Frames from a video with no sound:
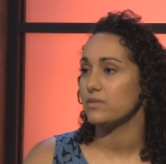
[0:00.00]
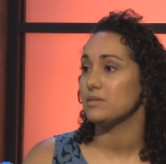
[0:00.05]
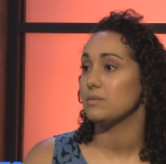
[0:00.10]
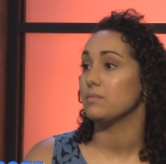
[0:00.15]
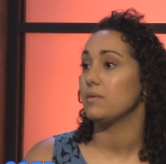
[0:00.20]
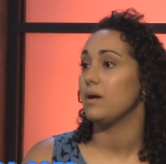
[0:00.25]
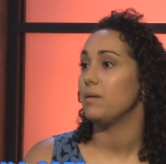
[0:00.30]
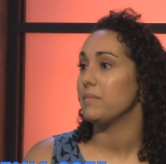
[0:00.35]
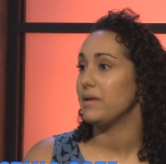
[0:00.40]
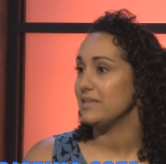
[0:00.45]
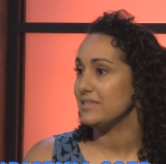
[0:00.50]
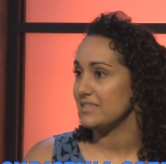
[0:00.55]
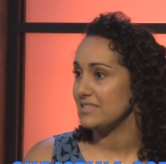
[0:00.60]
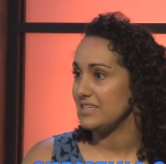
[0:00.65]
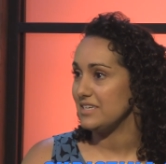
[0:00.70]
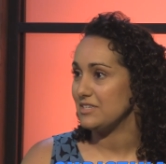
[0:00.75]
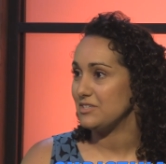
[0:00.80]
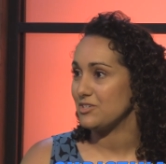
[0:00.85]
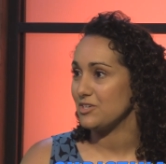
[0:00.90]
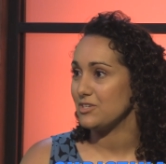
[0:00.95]
with some amazing
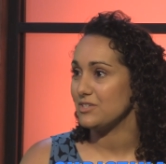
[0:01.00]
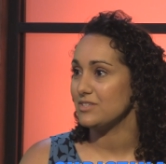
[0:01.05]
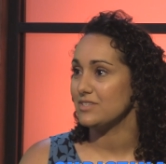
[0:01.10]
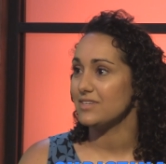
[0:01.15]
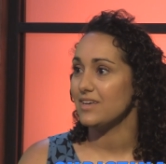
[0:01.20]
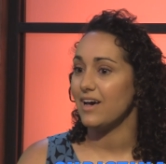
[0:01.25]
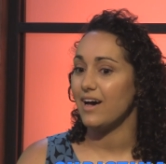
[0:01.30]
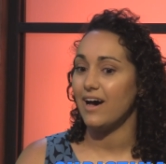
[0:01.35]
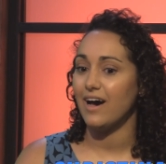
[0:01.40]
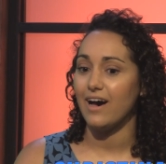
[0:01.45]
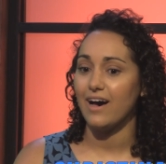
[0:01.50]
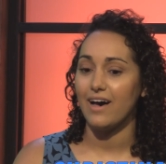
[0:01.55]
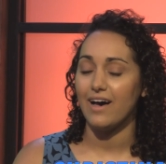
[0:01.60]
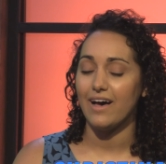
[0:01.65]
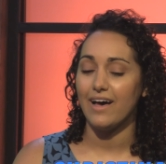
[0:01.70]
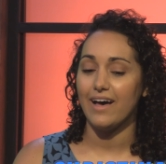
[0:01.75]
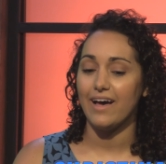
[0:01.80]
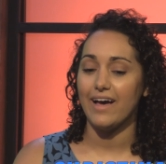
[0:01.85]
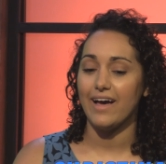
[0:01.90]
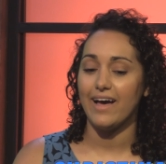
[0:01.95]
teachers. Uh,
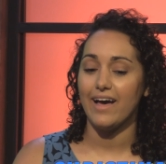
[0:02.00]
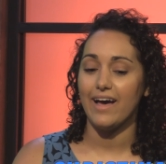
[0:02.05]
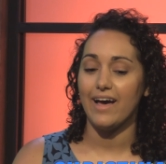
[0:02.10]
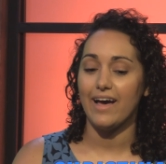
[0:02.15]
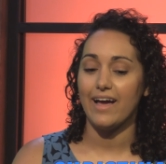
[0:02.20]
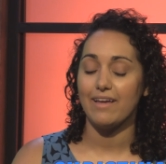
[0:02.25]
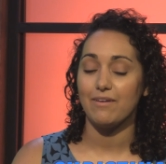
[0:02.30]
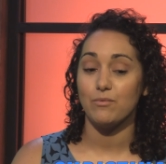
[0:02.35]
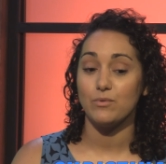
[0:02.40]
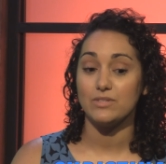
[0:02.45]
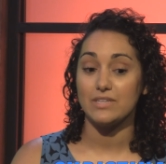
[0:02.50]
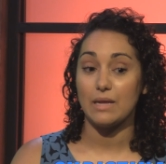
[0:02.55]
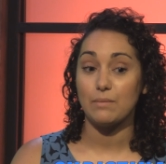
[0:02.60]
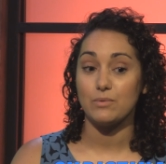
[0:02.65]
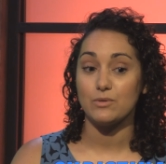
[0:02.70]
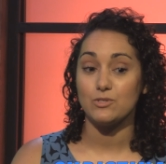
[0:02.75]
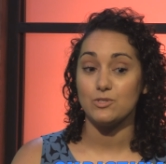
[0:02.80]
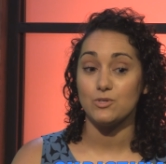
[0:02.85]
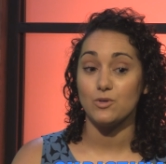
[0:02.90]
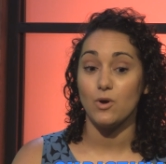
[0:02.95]
I was
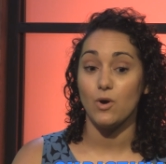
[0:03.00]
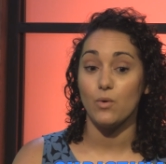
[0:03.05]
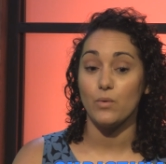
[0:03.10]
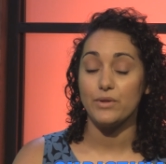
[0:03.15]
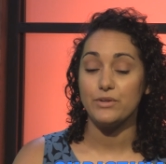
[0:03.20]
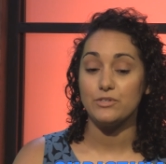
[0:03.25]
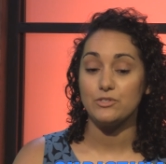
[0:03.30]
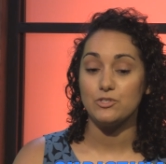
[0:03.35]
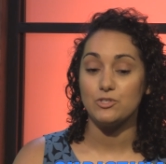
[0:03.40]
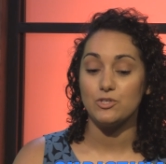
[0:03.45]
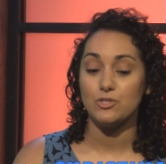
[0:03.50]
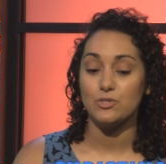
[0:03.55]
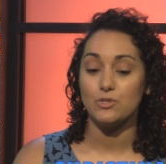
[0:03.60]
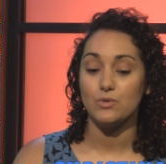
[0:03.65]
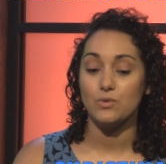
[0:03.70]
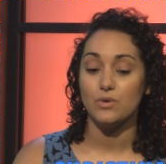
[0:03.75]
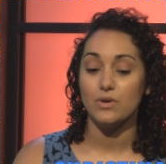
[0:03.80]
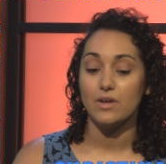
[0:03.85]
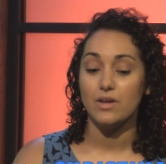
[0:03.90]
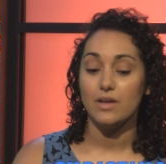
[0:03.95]
able to go
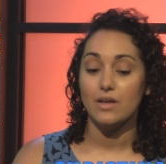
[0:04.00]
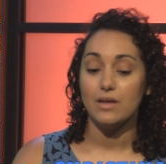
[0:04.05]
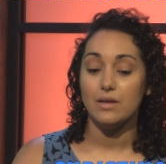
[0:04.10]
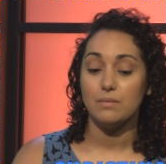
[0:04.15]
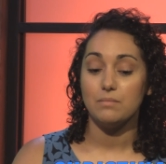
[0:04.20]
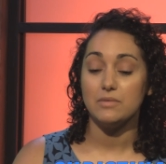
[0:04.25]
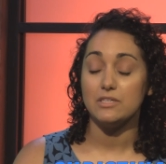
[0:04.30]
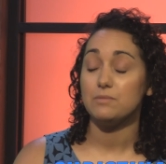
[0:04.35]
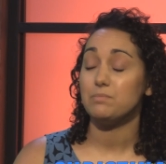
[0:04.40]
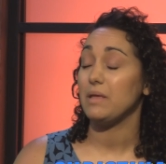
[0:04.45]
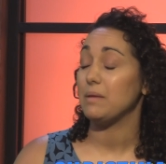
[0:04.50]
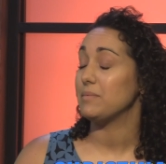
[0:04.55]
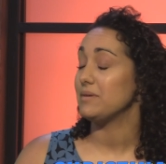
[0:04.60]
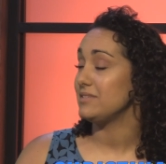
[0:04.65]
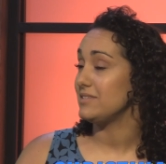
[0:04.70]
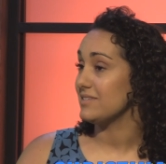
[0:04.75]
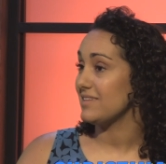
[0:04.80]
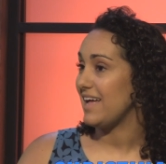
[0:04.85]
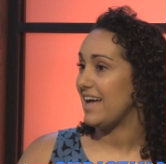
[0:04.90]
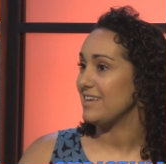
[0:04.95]
into Miss
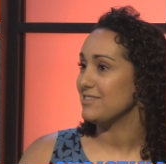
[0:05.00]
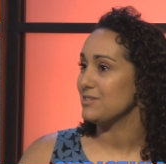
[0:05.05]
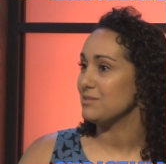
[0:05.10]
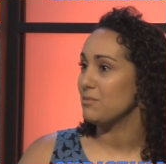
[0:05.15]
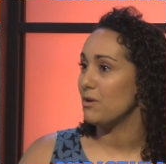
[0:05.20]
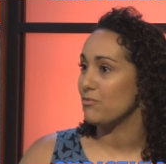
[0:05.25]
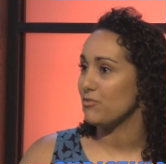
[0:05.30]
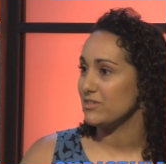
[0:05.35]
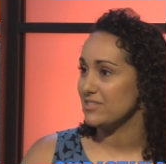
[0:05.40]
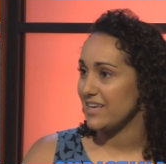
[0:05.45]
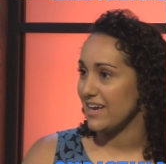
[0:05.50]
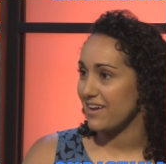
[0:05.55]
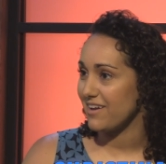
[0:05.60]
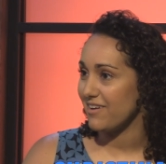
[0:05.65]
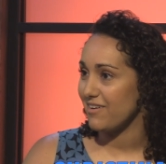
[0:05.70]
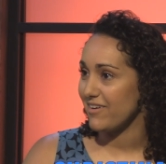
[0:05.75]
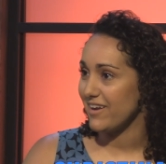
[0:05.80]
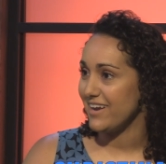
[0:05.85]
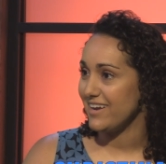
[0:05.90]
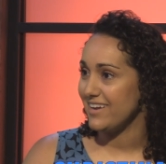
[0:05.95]
Bemis' classroom over at
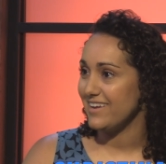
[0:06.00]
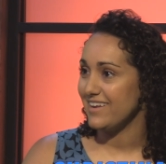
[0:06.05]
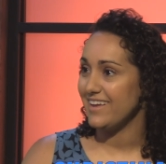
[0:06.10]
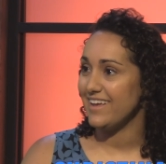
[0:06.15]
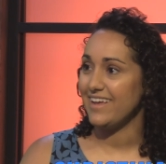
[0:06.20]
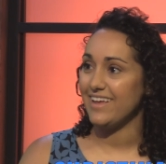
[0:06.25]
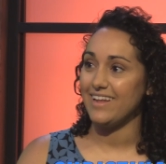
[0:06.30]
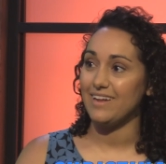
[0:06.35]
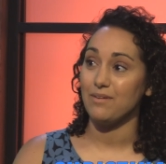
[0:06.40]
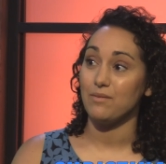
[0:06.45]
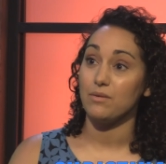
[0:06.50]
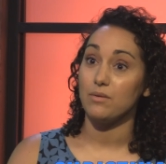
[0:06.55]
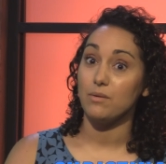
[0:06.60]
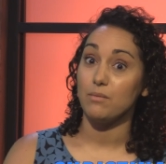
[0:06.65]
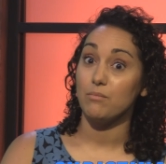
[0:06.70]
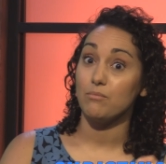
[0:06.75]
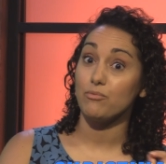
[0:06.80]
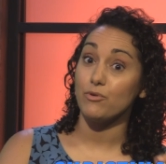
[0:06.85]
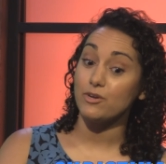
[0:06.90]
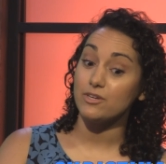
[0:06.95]
second grade mm-hmm. in
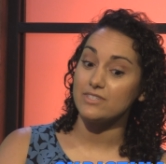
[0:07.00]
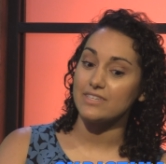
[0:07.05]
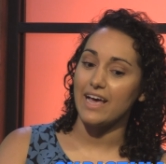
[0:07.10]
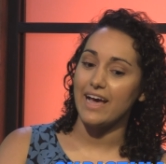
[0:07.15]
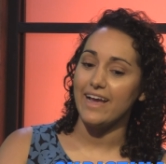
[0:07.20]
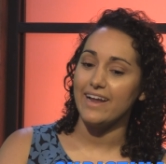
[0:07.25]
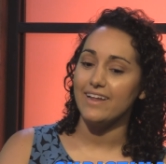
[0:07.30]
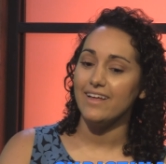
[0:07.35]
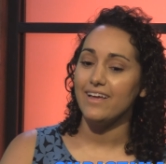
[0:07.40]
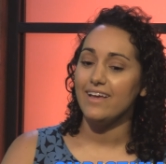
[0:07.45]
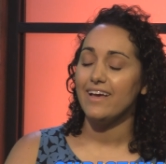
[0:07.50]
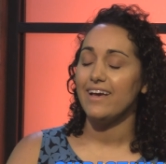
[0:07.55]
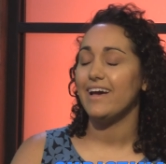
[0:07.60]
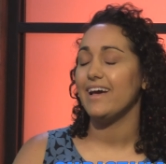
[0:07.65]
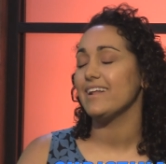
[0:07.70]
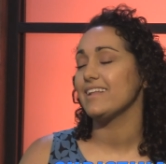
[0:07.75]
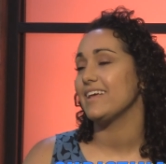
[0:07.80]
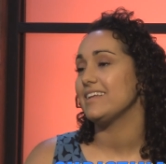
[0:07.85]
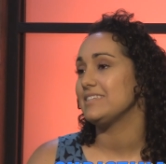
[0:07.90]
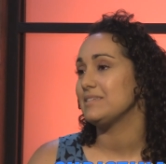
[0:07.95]
Brookside
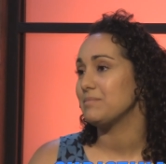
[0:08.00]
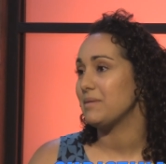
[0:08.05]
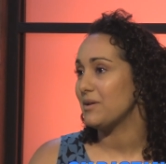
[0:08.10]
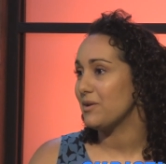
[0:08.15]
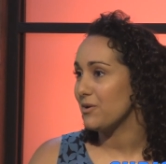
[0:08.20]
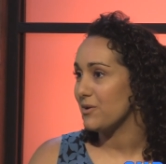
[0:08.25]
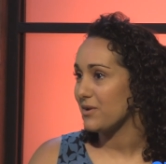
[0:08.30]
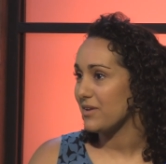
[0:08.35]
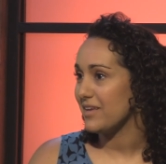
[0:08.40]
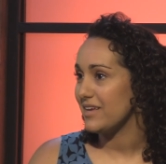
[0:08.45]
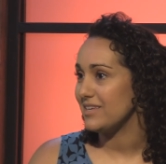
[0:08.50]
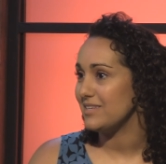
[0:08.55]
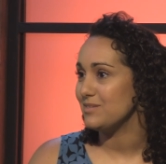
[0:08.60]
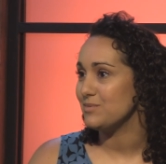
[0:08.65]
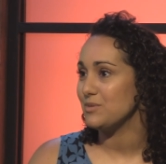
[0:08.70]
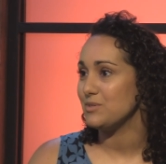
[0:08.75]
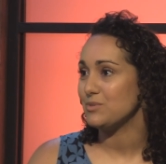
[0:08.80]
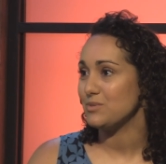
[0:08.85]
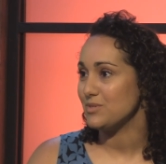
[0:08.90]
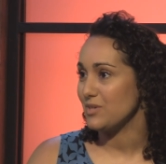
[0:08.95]
and get to meet her kids,
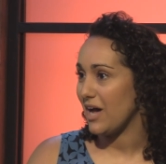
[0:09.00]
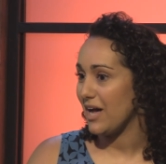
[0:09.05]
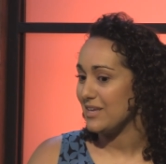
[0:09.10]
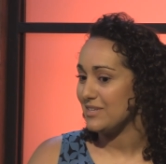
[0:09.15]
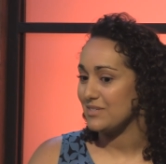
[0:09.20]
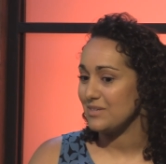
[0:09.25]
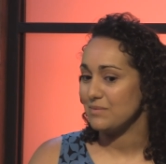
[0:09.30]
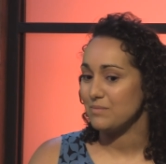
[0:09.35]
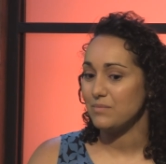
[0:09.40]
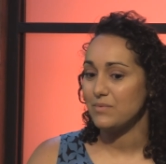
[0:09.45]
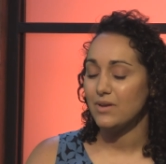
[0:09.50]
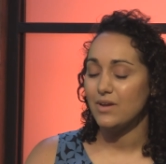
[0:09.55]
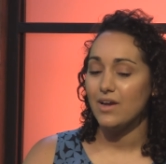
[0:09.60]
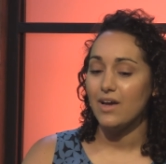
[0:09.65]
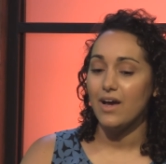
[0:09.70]
which was awesome.